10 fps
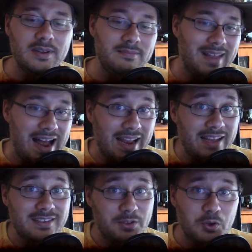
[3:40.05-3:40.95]
and I
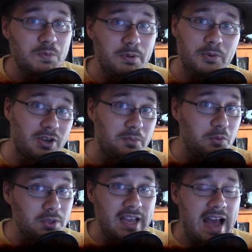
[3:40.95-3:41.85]
guess those people are going to be
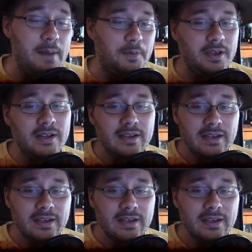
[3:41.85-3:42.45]
really happy